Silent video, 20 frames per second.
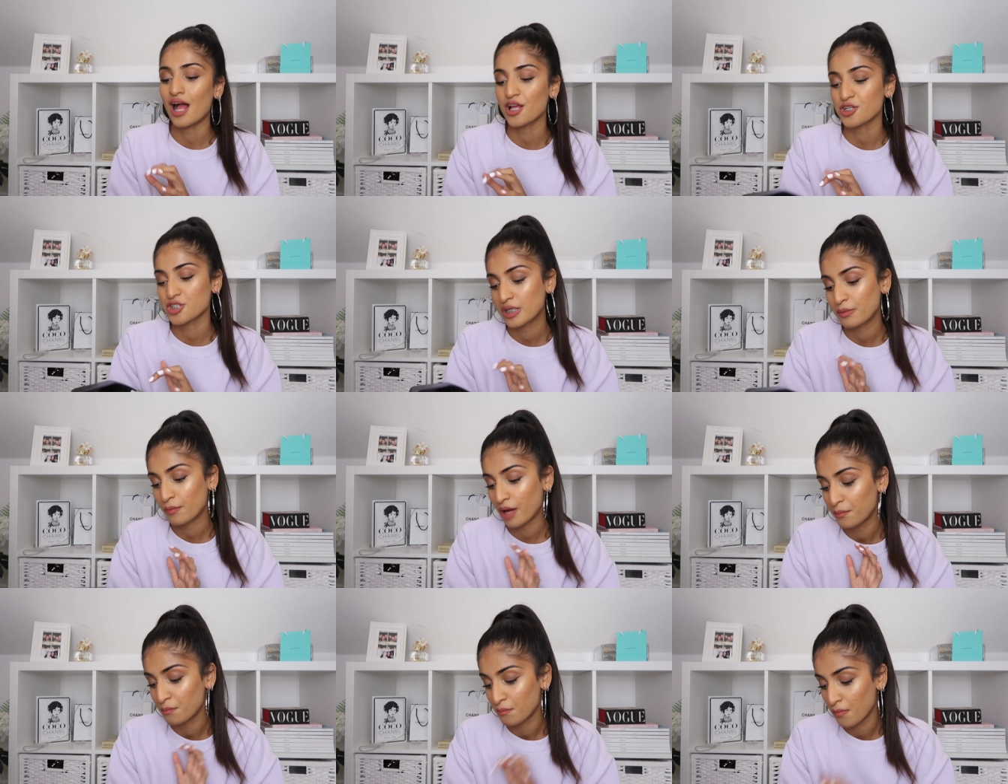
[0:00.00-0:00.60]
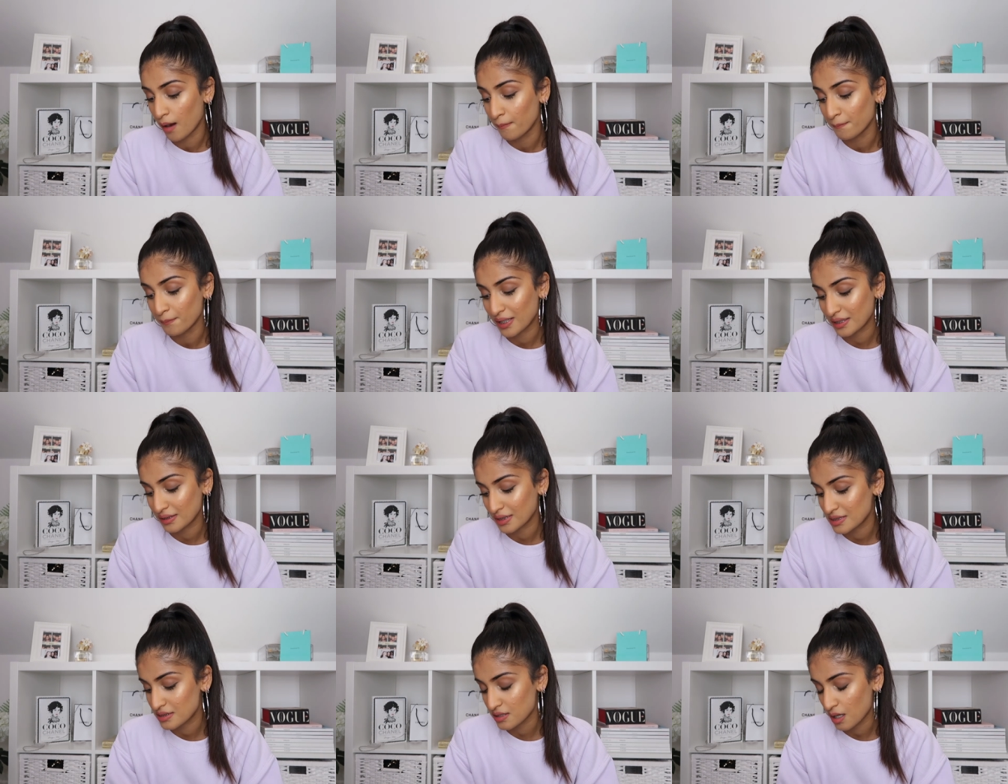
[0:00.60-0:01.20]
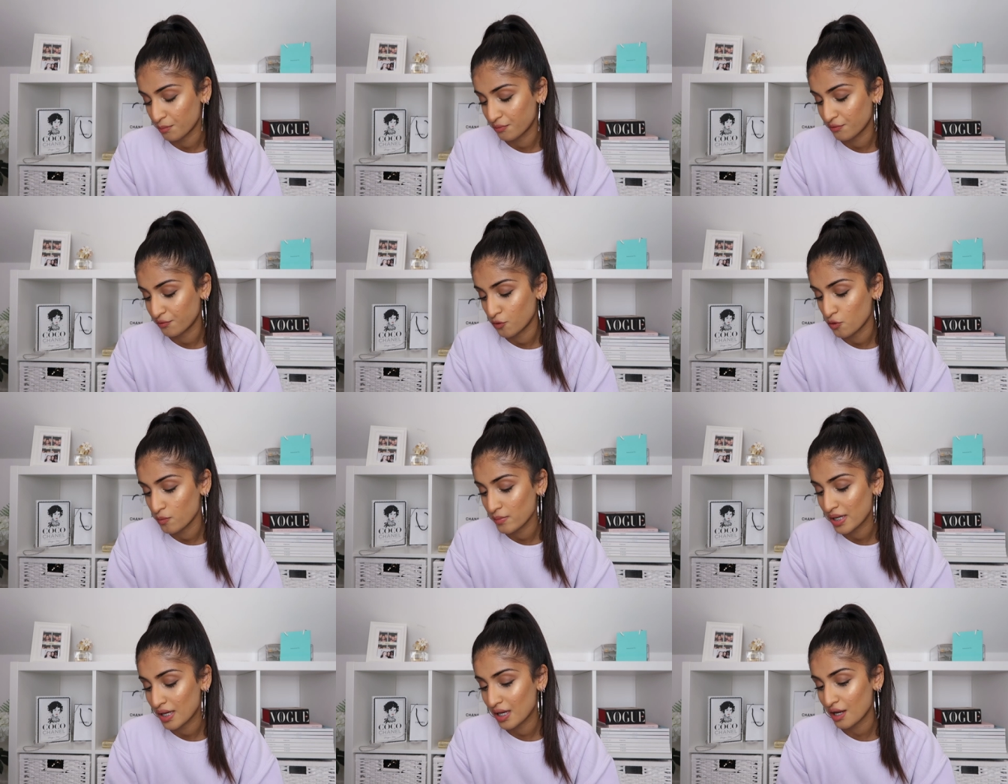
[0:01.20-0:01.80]
Actually, my mum picked this up
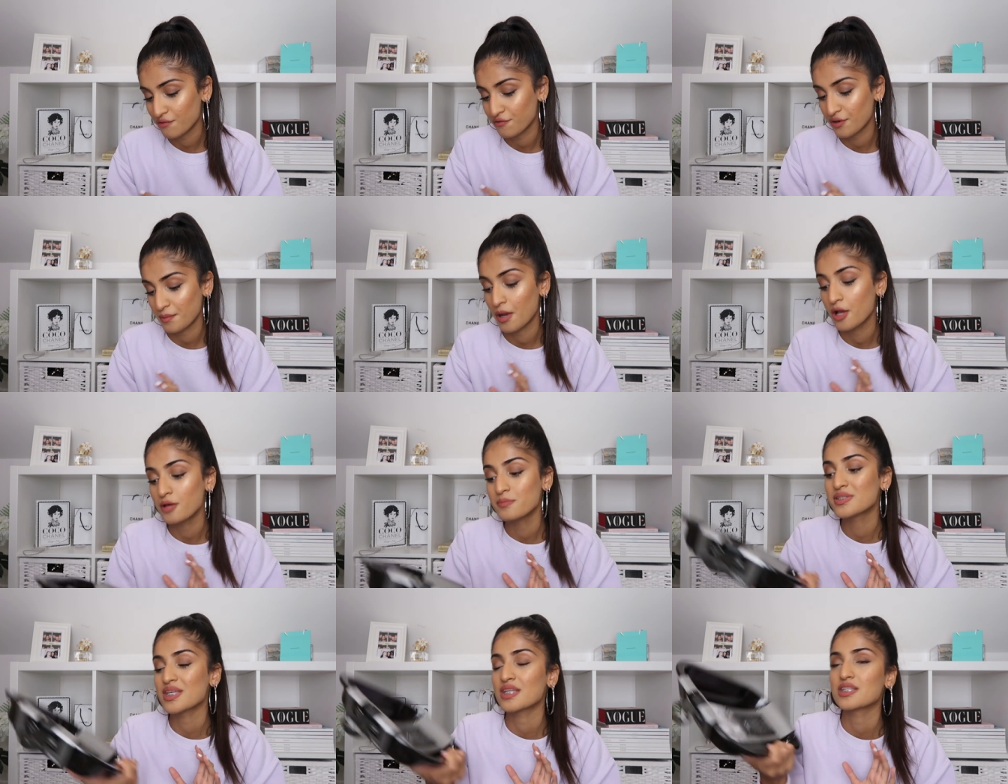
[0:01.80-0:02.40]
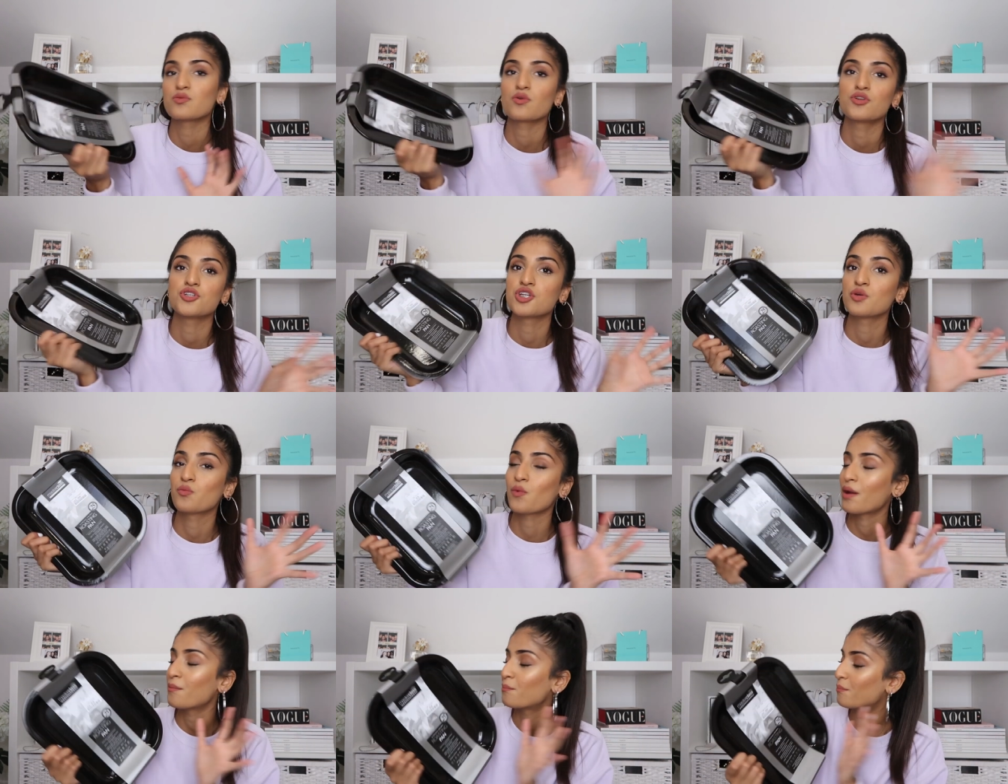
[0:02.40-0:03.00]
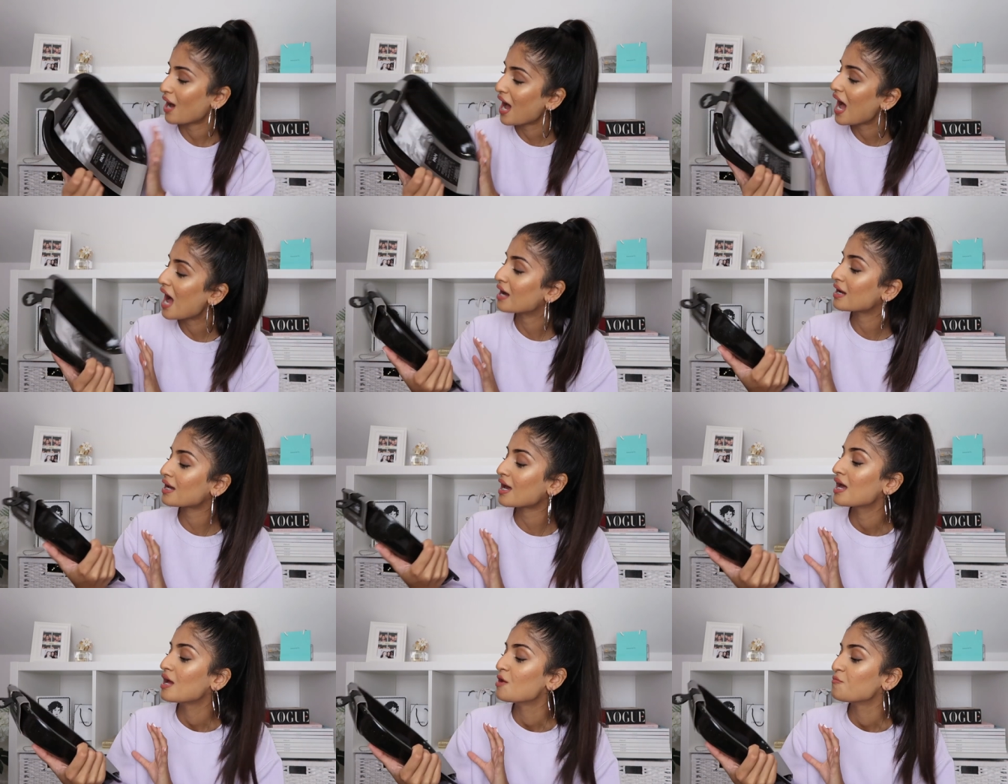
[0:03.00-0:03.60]
for me from HomeSense when she went
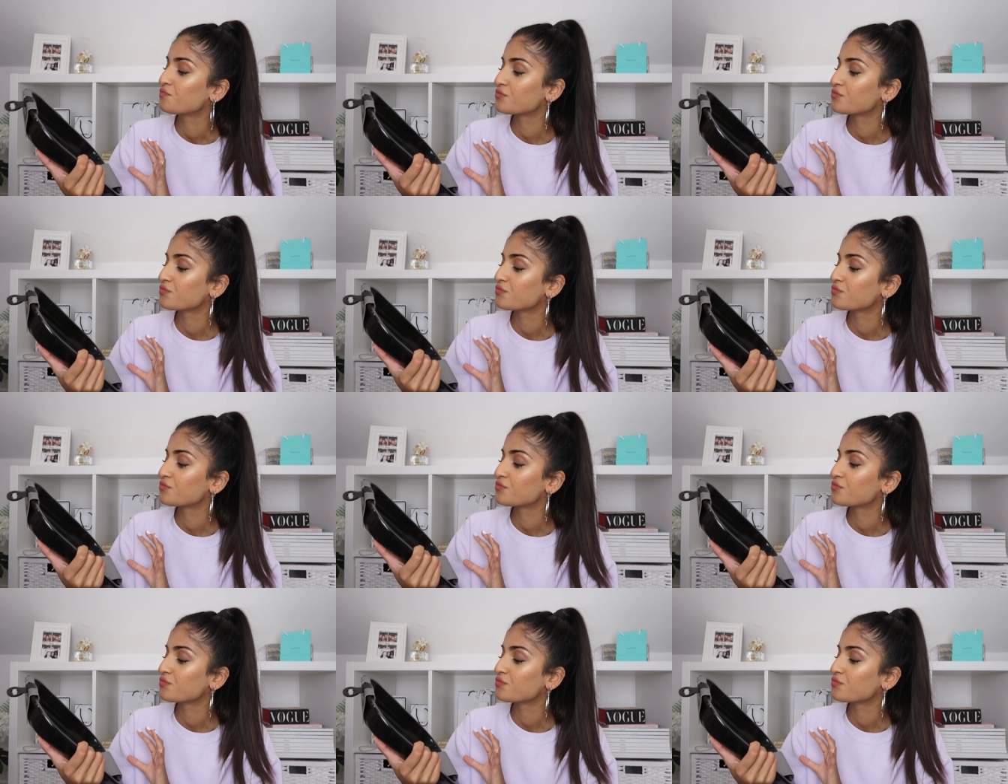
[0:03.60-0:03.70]
back.